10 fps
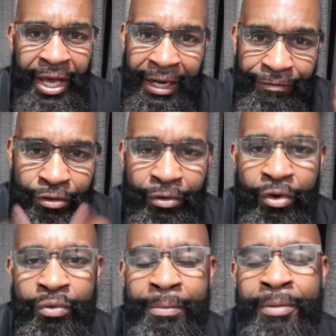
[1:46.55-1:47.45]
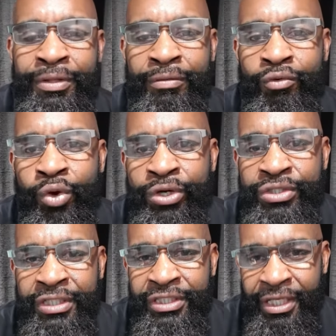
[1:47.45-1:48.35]
And if you remember the words
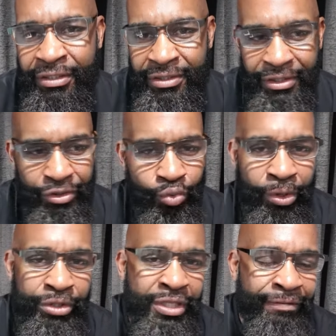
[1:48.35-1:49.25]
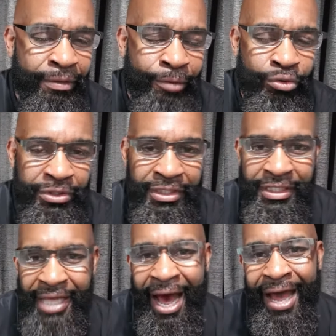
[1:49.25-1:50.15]
in Genesis, the words given to Moses
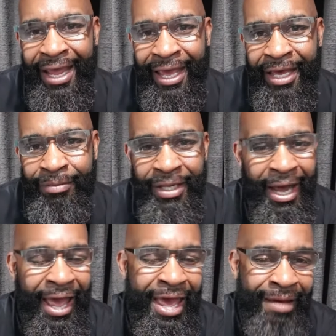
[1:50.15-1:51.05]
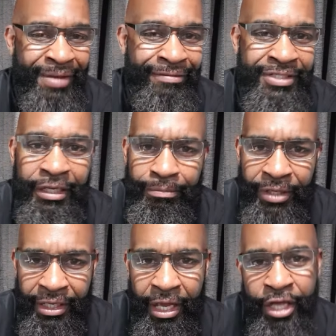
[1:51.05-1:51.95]
is, I am that I am, have sent
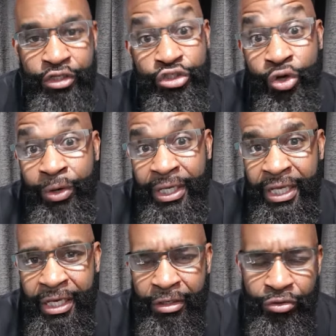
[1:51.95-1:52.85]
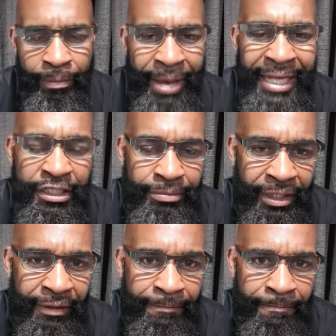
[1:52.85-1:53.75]
me to join in on the management